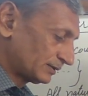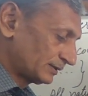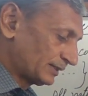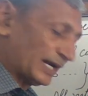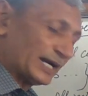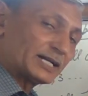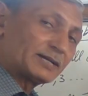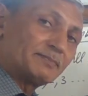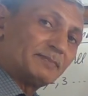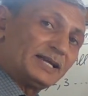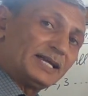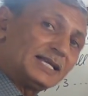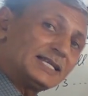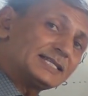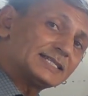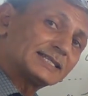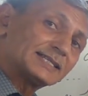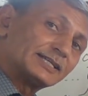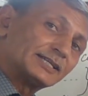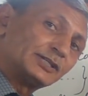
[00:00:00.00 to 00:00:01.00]
That
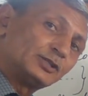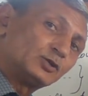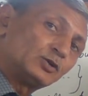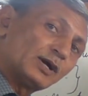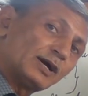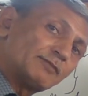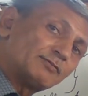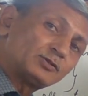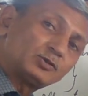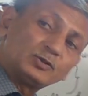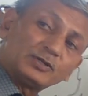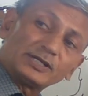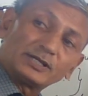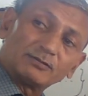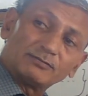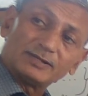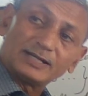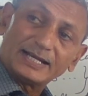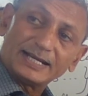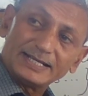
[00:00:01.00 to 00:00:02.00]
means you have to
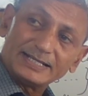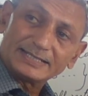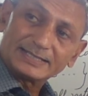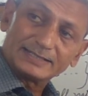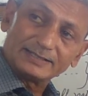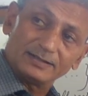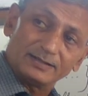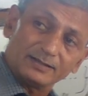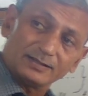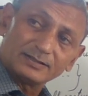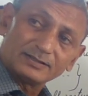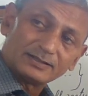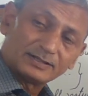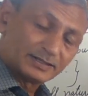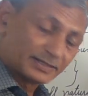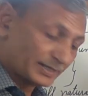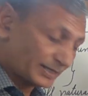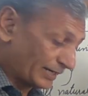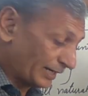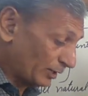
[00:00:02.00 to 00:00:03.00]
equalize the
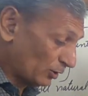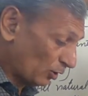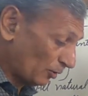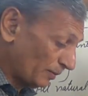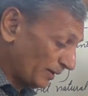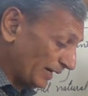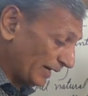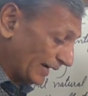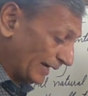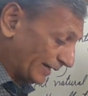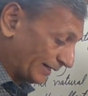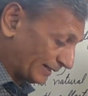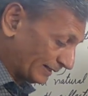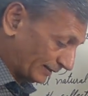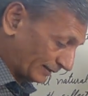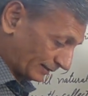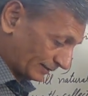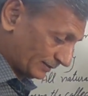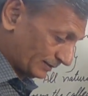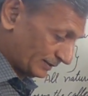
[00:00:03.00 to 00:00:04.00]

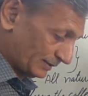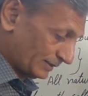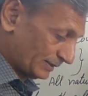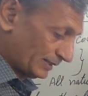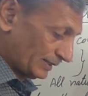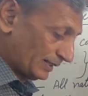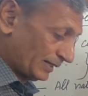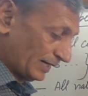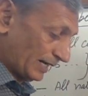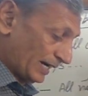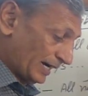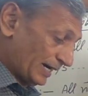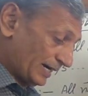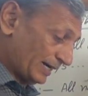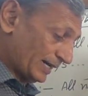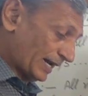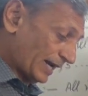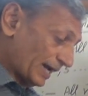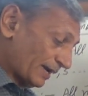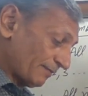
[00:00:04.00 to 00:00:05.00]
denominator,
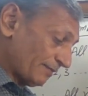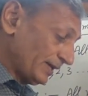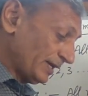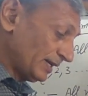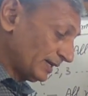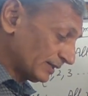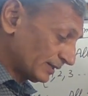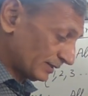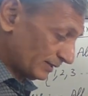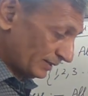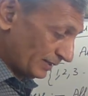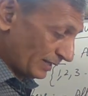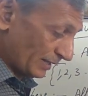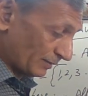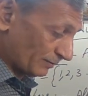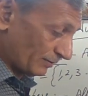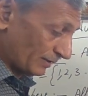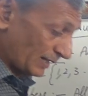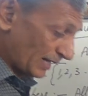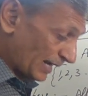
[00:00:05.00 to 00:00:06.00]
and having
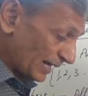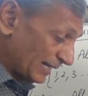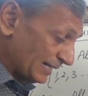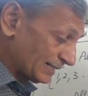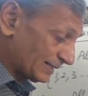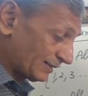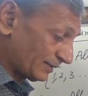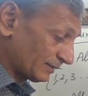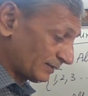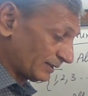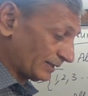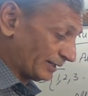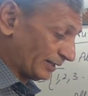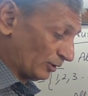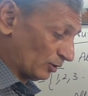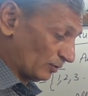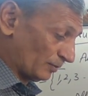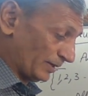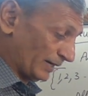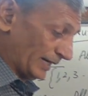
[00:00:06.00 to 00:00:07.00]
equalized the
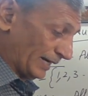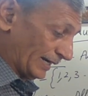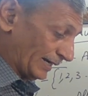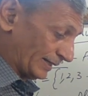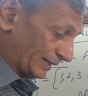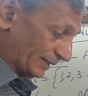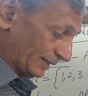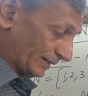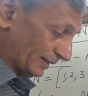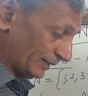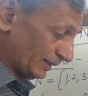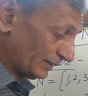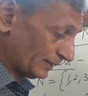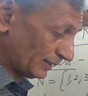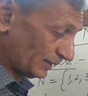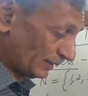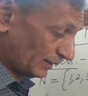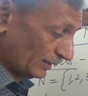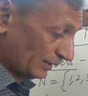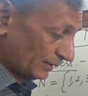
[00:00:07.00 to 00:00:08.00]

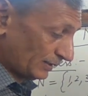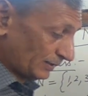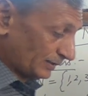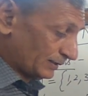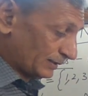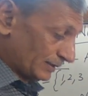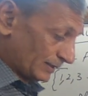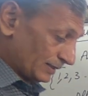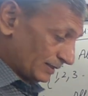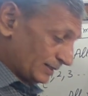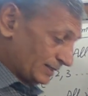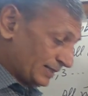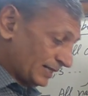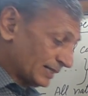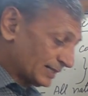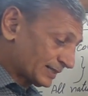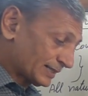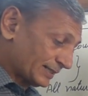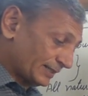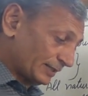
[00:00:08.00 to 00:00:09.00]
denominator,
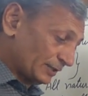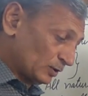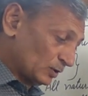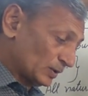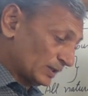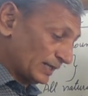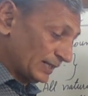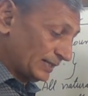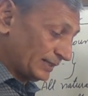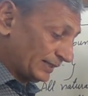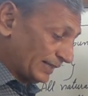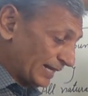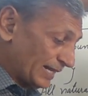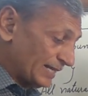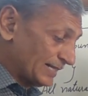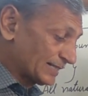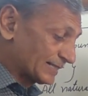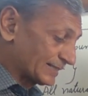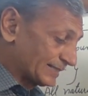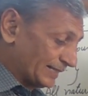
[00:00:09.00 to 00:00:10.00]
just you can
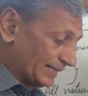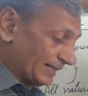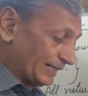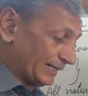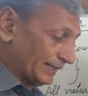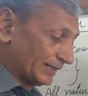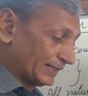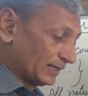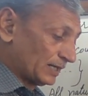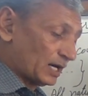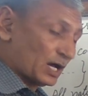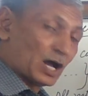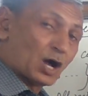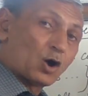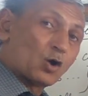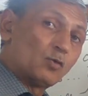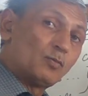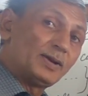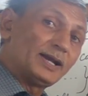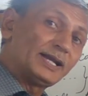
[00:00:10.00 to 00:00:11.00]
then see
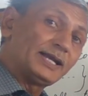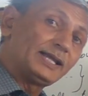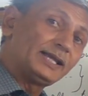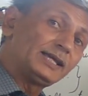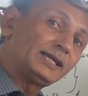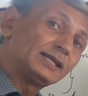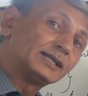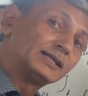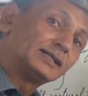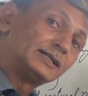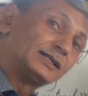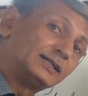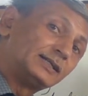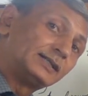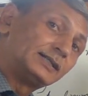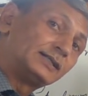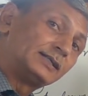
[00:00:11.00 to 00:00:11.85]
how many